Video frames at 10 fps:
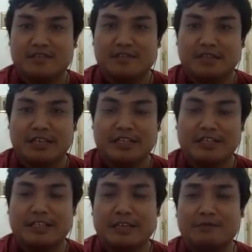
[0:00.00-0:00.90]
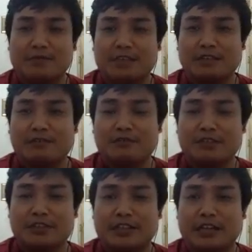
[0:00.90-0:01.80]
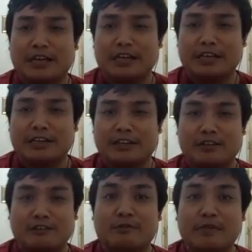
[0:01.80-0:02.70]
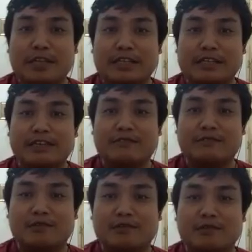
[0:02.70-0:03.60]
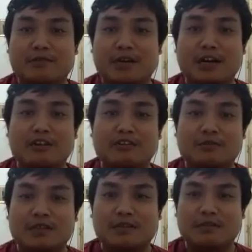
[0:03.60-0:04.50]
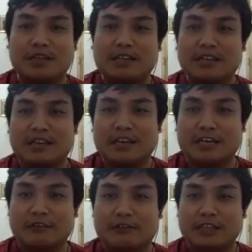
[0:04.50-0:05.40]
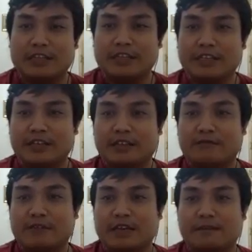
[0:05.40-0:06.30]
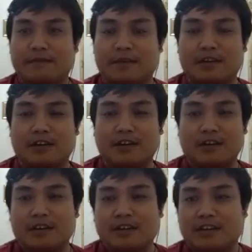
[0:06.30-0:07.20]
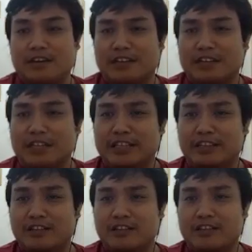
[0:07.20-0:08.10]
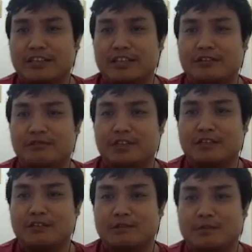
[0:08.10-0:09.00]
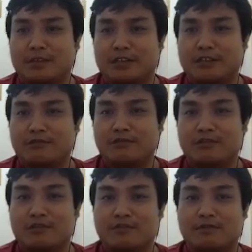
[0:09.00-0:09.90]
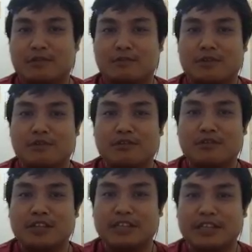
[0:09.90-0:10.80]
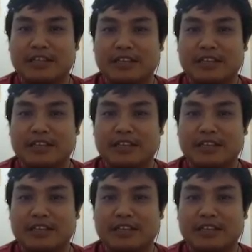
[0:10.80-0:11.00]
it's something looks like the combination from all of them, right? You can see here we have a little silhouette of the sword from the Oli.